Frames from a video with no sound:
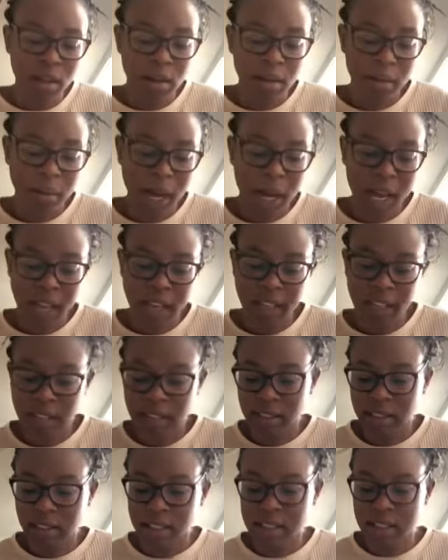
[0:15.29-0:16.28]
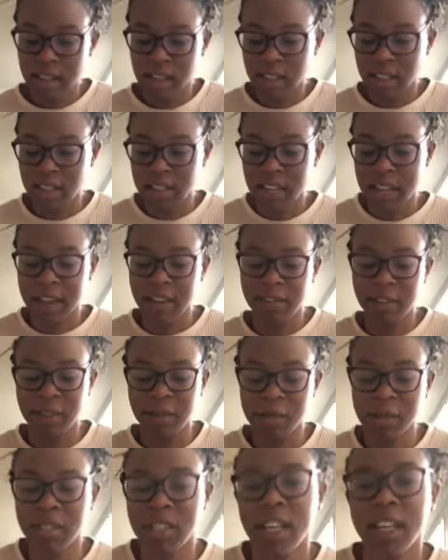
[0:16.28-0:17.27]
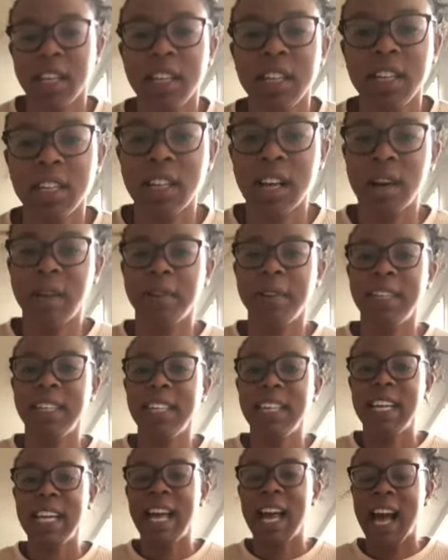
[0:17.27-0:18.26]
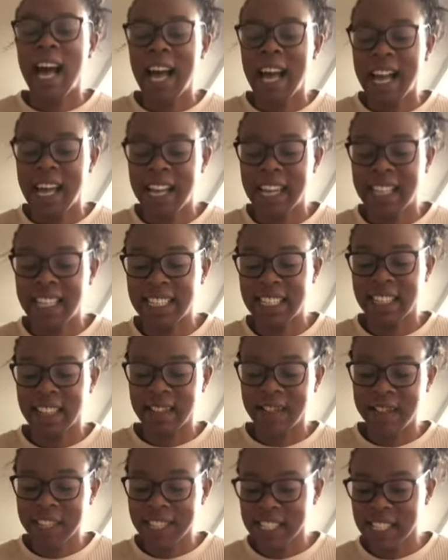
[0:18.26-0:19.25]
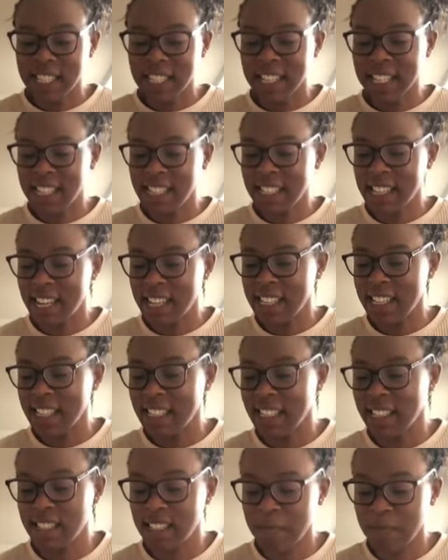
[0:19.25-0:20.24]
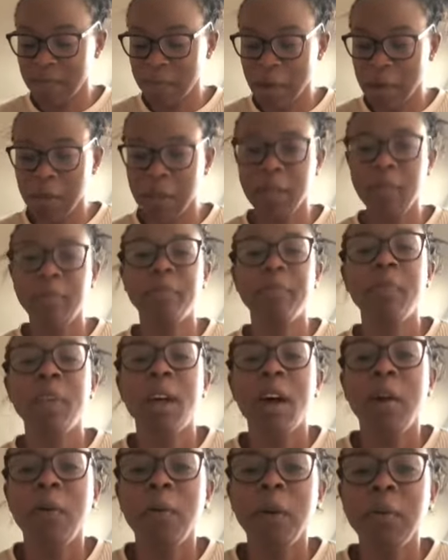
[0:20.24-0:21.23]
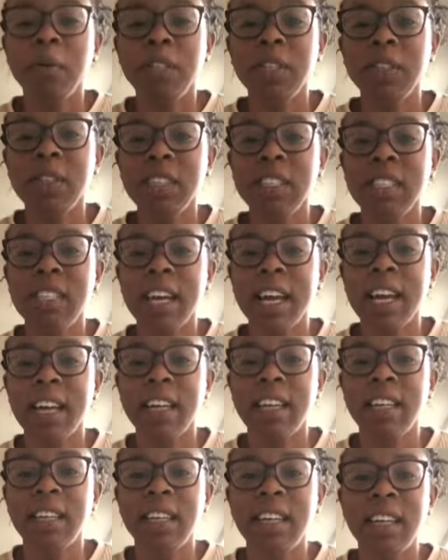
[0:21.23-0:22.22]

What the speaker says: my son David was taking a shower and first thing he says is, "Mummy, what are we doing today?"